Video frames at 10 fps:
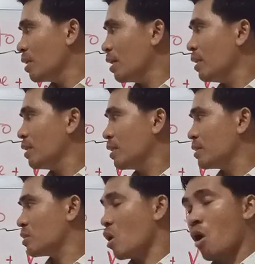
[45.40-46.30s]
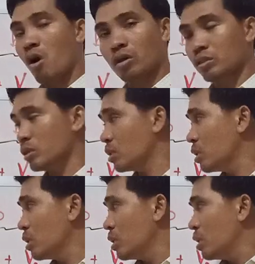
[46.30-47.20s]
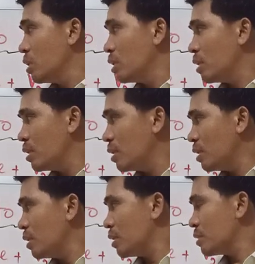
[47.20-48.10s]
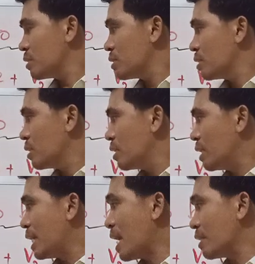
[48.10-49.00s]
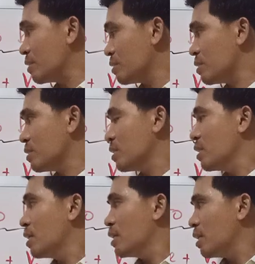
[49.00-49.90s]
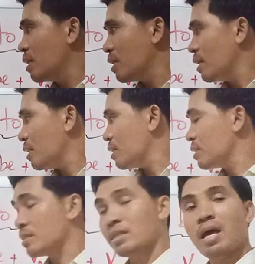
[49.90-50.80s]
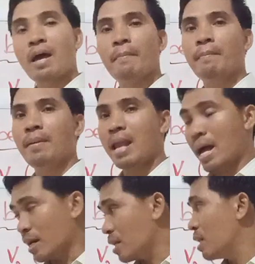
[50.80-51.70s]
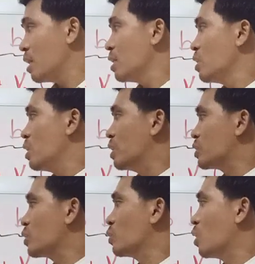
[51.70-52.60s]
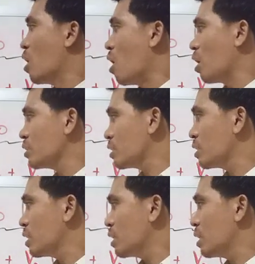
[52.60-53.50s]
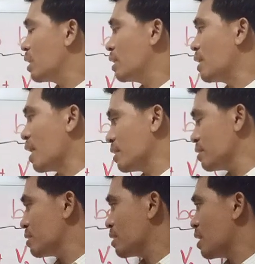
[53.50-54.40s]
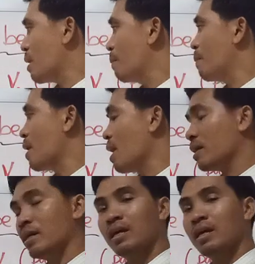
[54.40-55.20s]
it is hot, it is nice, it is black. So hot, nice, black